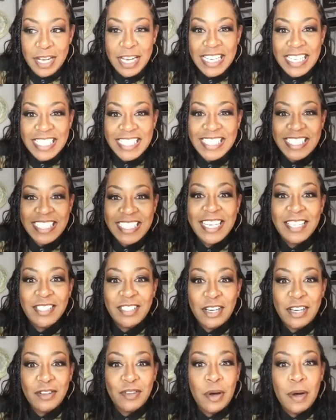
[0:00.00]
see
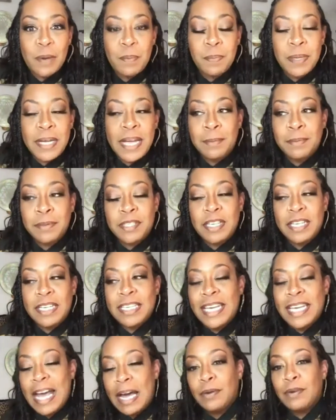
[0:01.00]
each other, be able to
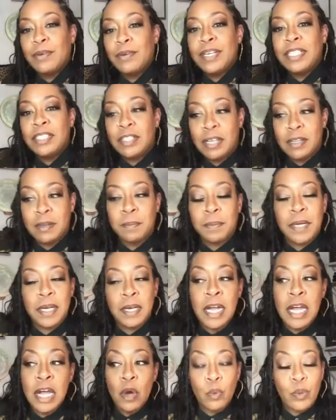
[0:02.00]
encounter each other. But
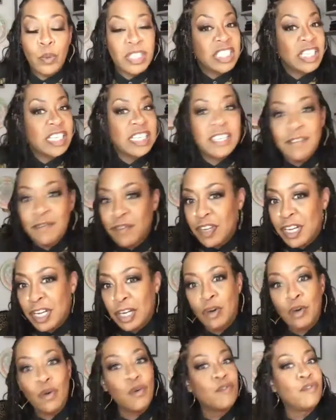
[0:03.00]
we did it in
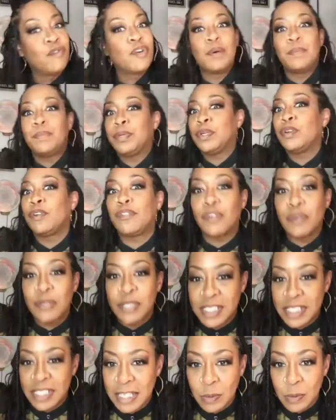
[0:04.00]
Vancouver, beautiful
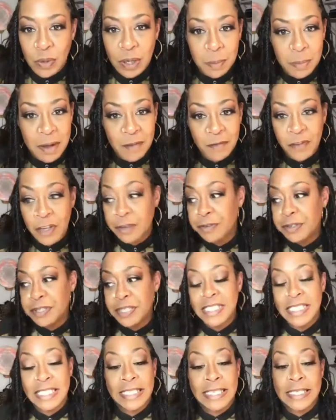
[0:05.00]
city, one of my favorite
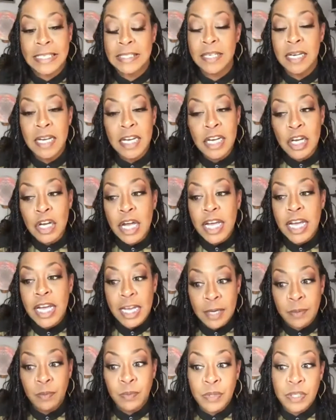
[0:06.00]
cities. Mm-hmm.
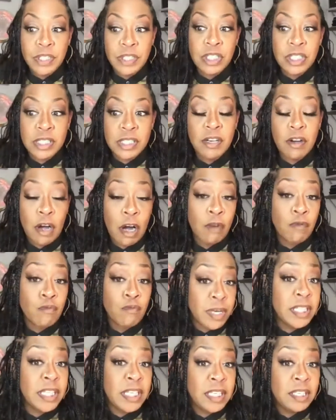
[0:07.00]
It was just a
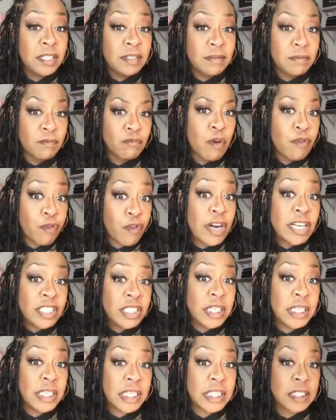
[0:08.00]
really
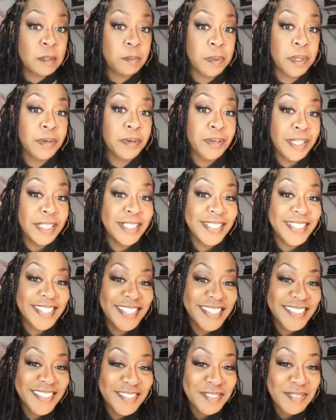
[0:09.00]
refreshing
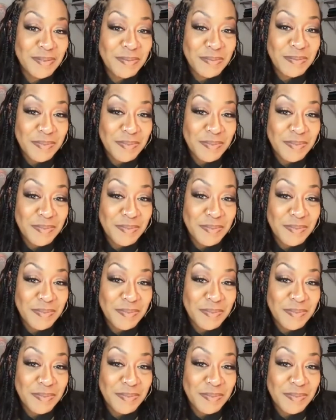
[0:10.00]
experience. Mm-hmm.